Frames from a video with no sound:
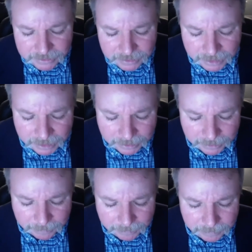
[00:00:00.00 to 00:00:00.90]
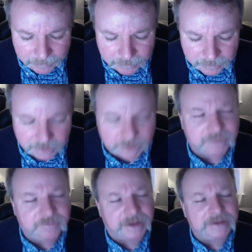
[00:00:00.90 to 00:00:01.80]
kind of
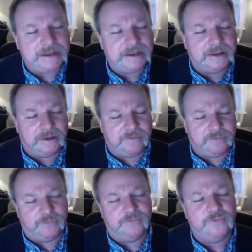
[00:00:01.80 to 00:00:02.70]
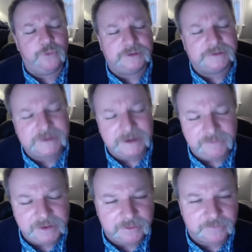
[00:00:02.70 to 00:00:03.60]
the idea of the Force is kind of
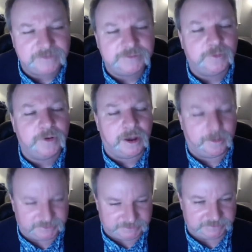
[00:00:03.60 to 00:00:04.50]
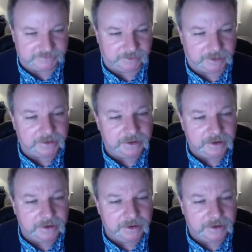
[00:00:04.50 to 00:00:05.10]
like your invisible compasses, right?